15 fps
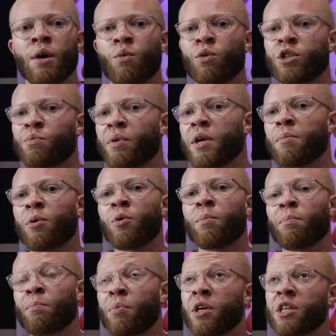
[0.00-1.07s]
which
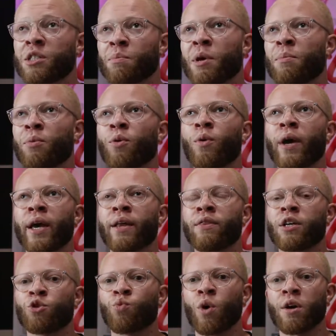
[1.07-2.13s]
puts people in
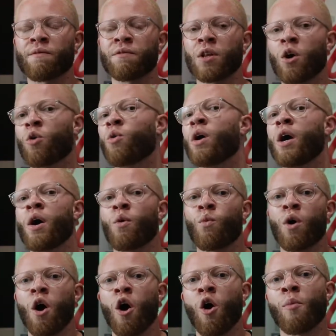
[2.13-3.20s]
this workflow
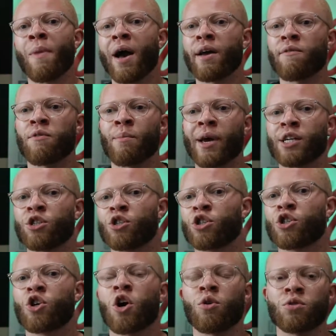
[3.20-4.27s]
where all my information
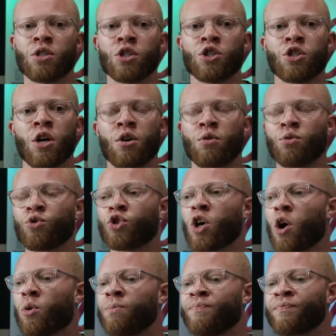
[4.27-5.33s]
just goes in a circle.
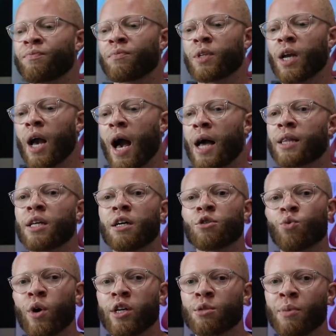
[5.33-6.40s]
So I love
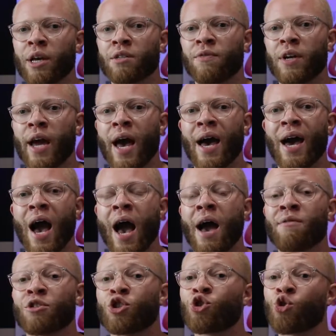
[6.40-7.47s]
Squarespace for that. I
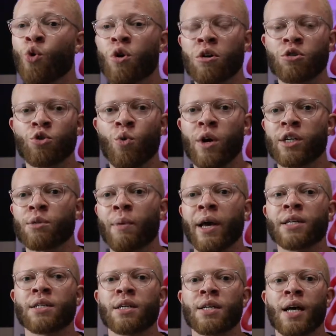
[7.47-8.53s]
have a store on
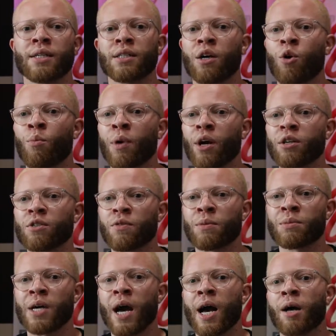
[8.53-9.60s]
Squarespace because I sell merch
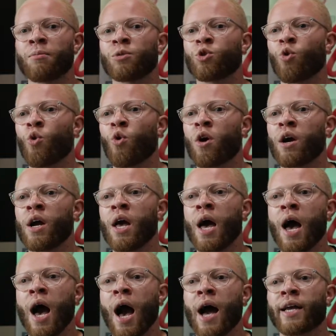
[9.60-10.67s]
sometimes, or
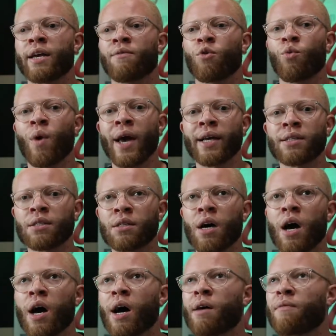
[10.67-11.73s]
I give away
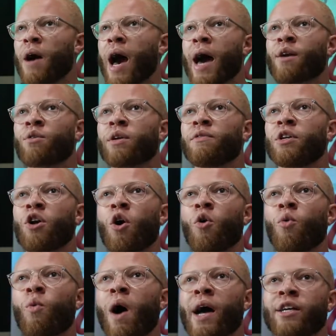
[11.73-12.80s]
stuff. I don't even know
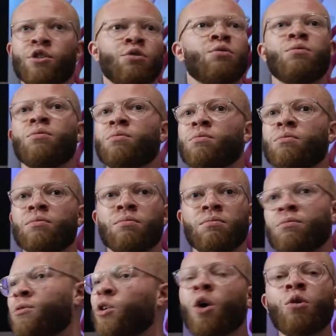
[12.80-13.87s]
why
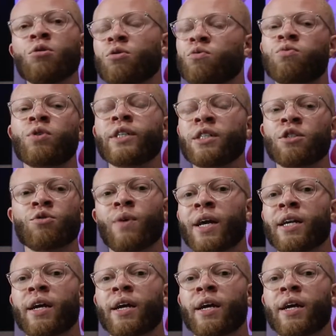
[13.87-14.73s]
those reasons right